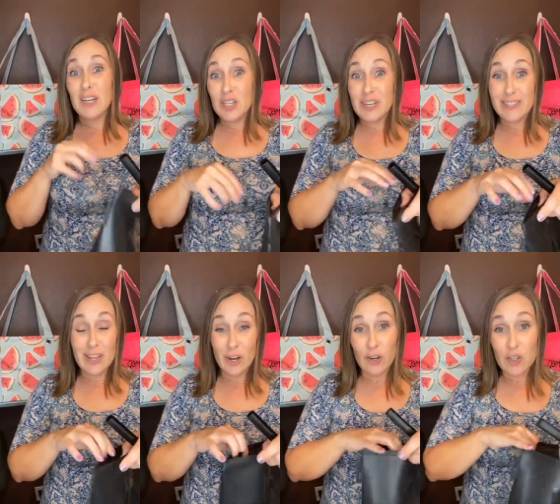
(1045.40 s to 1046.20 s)

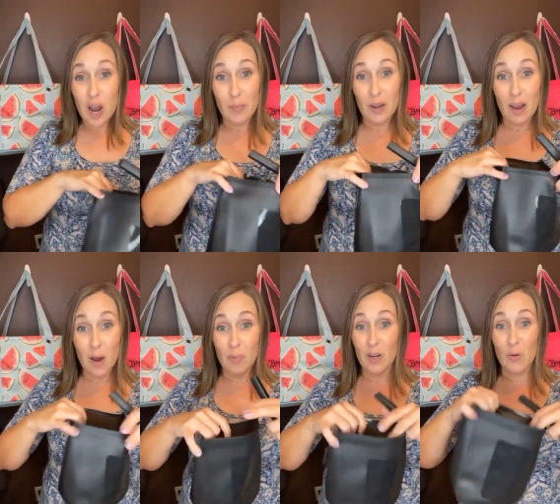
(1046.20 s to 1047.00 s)
veggies that you're chopping
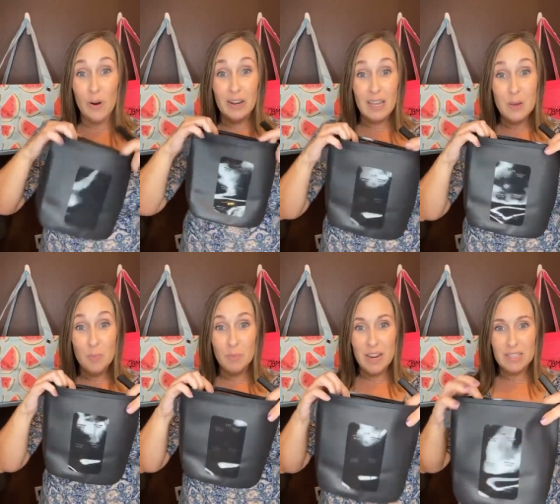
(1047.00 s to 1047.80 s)
up and you want to
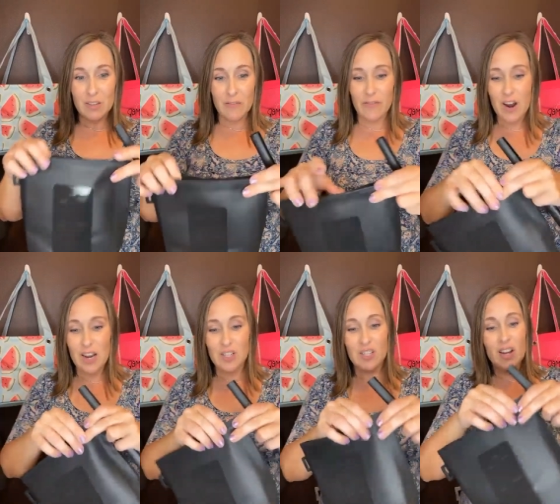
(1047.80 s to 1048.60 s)
keep them nice and
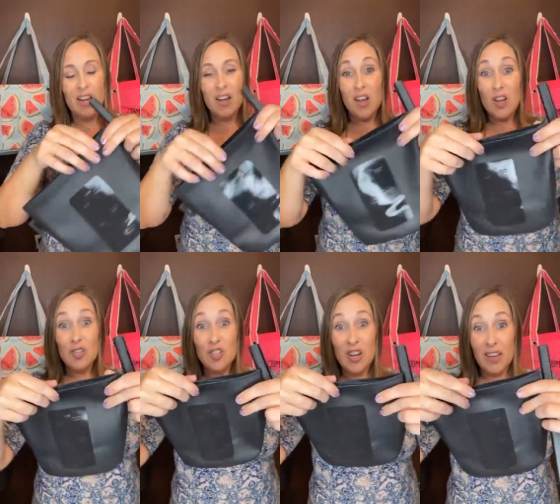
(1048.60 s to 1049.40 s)
fresh,
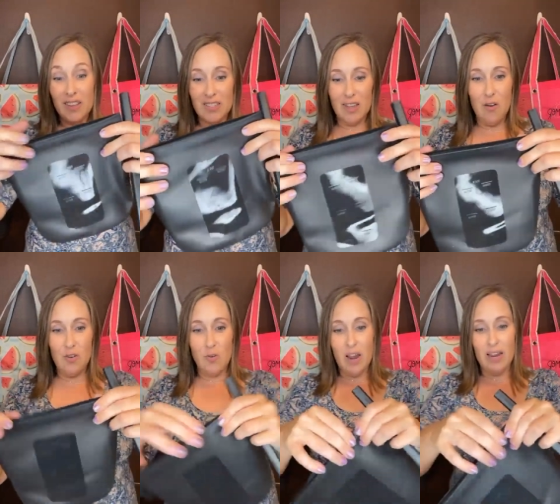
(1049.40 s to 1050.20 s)
check this
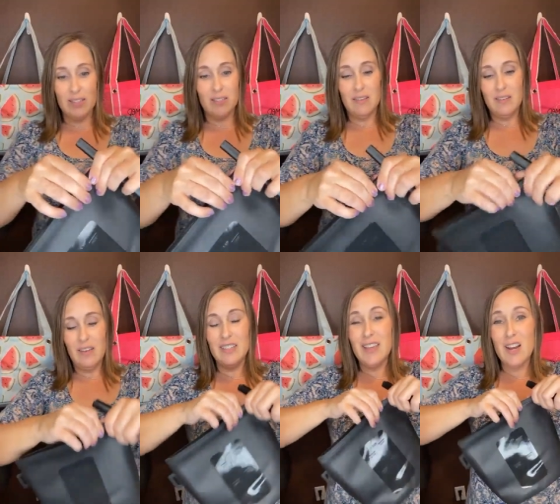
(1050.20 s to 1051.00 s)
out, you guys.
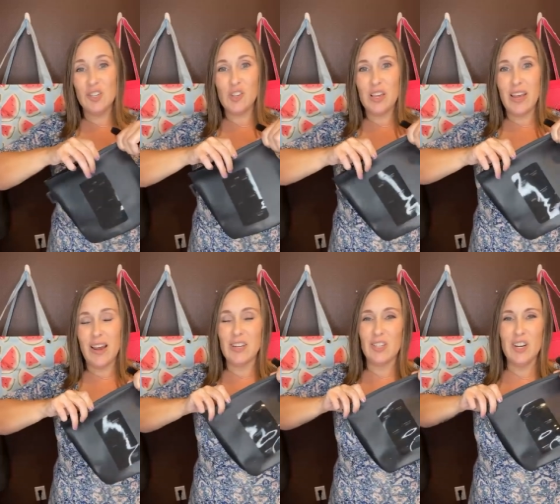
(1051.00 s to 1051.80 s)
It's
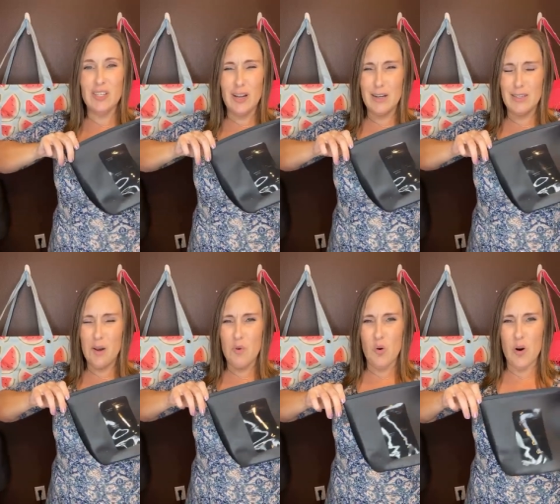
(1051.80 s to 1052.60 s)
actually, I should have done a
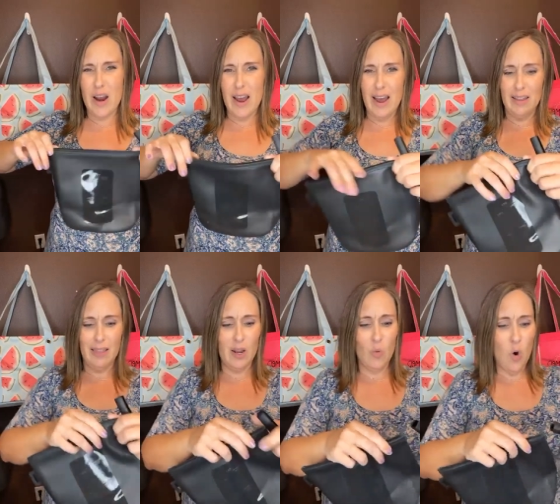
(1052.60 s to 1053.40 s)
demo where I
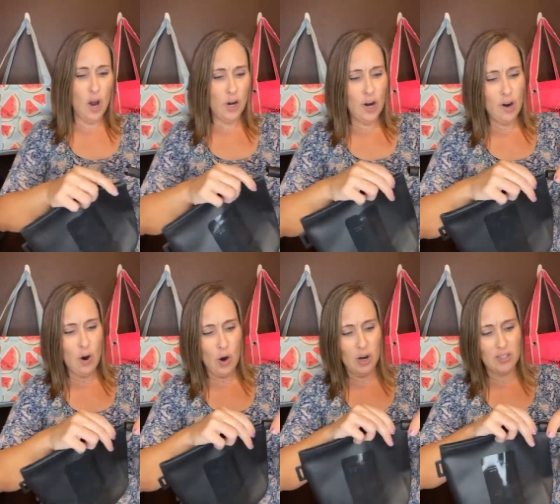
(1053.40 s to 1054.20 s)
had like
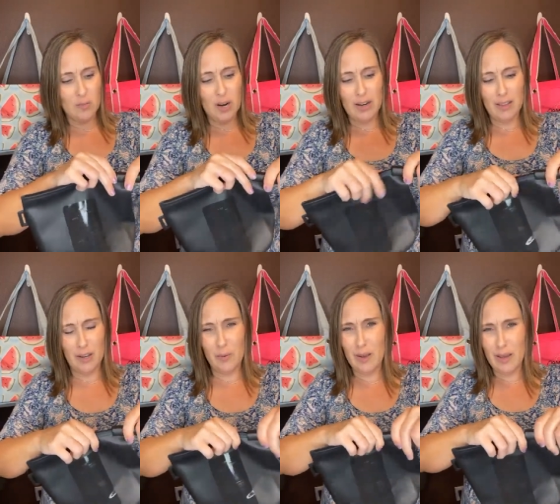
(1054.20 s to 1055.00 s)
water or some kind
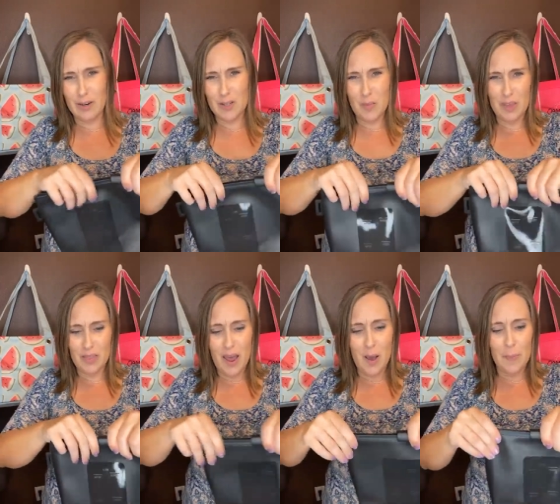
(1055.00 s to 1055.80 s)
of liquid or something
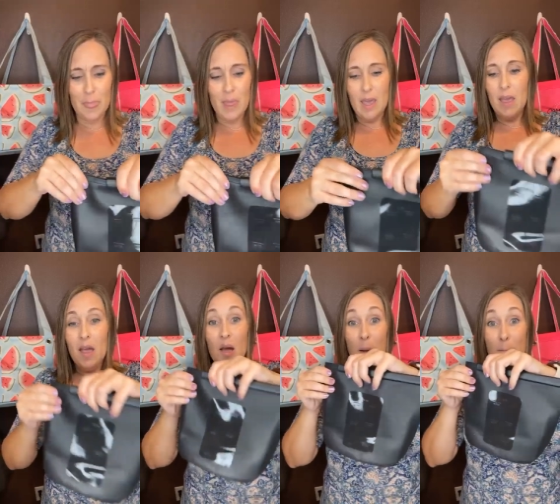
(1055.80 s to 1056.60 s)
like that.
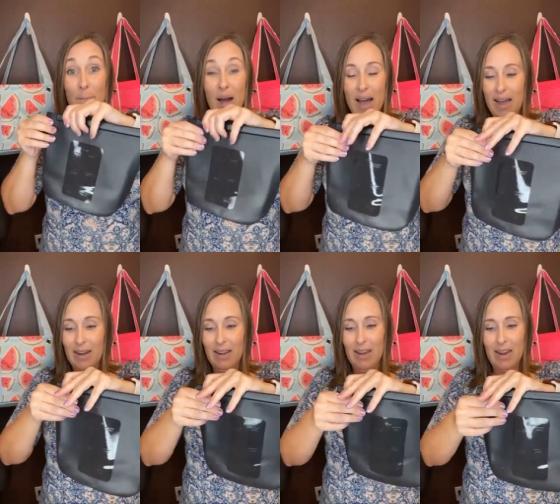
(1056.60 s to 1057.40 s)

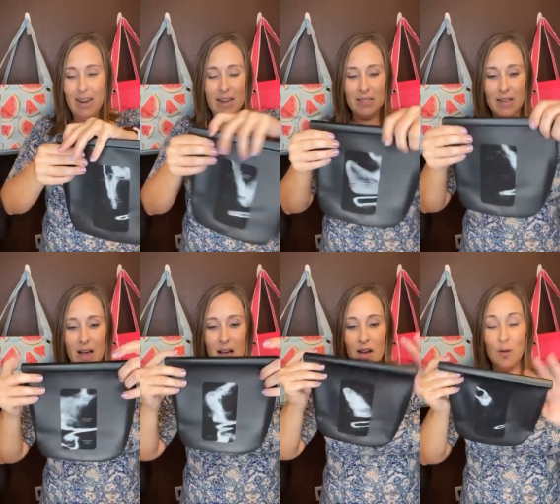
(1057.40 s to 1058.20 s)
But it is
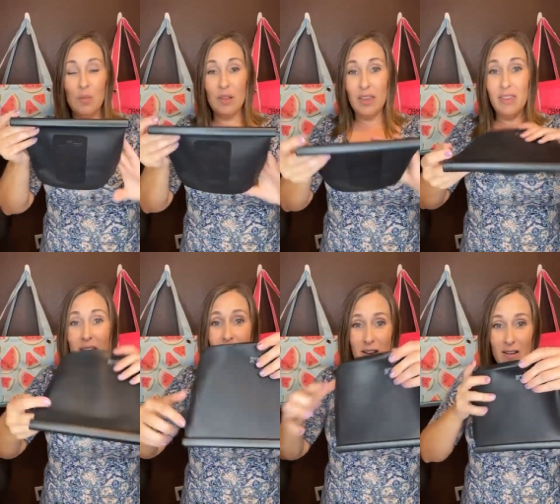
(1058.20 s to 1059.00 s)
uh,
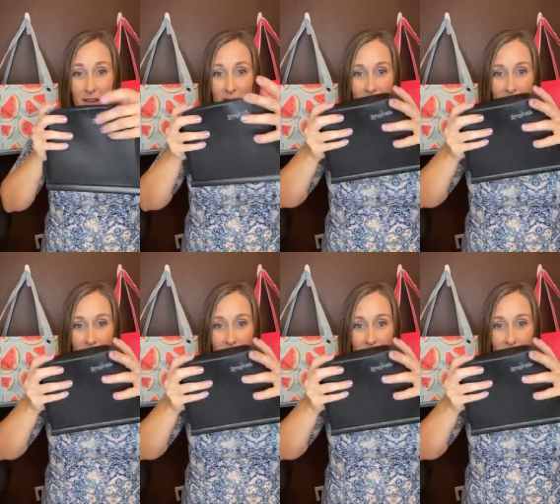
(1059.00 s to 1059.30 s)
completely